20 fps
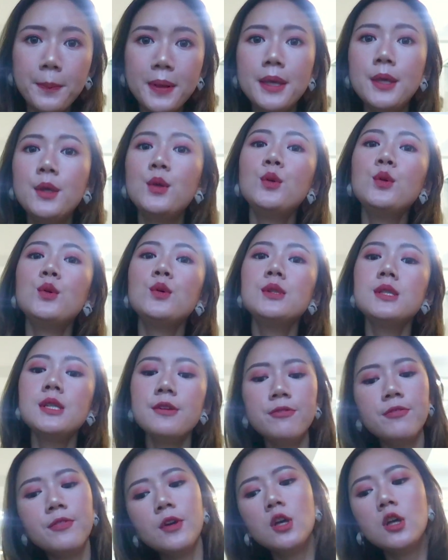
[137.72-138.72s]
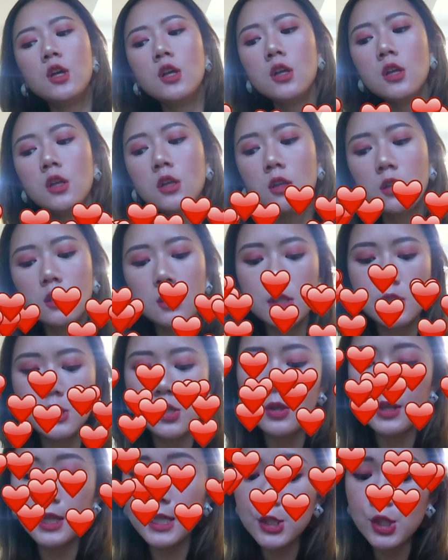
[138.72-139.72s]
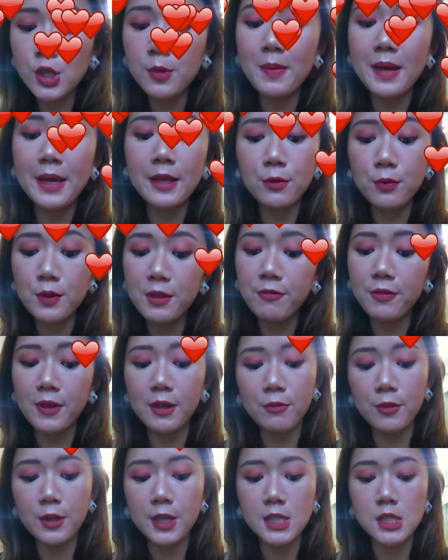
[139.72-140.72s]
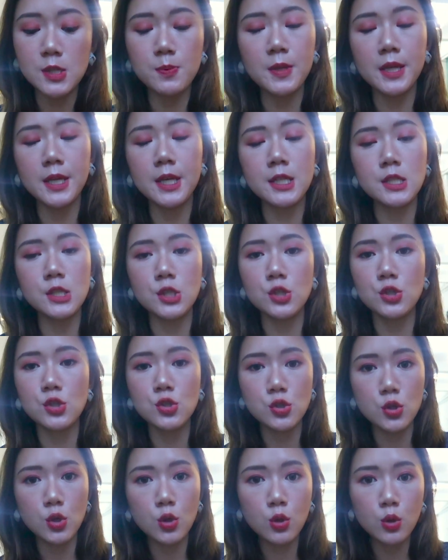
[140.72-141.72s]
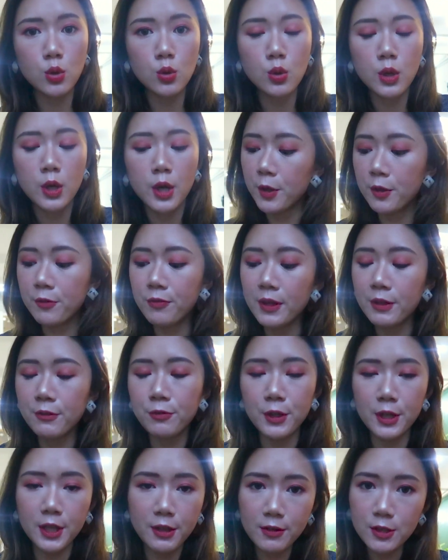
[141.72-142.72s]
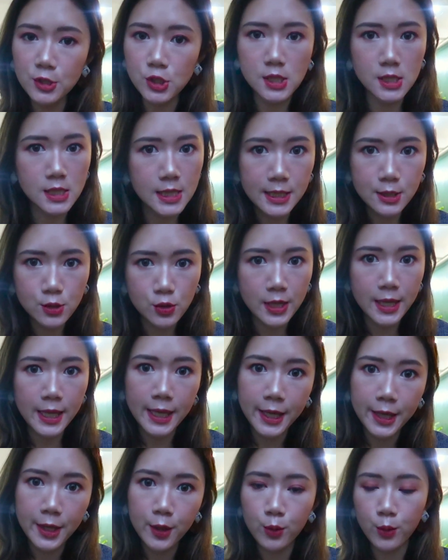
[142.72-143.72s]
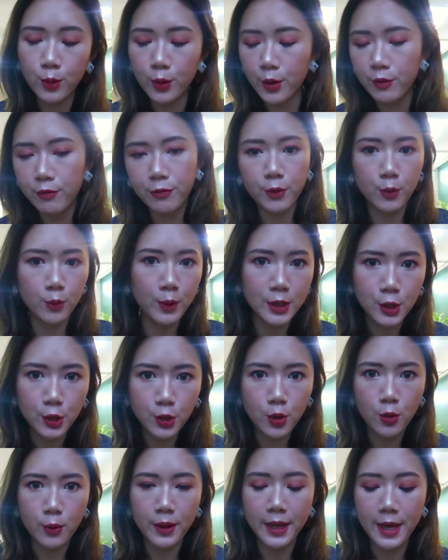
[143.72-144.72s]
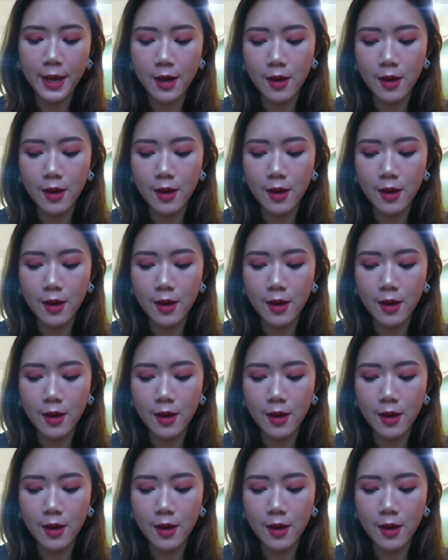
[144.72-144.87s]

Beautiful! So these are my 3 favorites because they're so perfect for even just day-to-day or for when you're going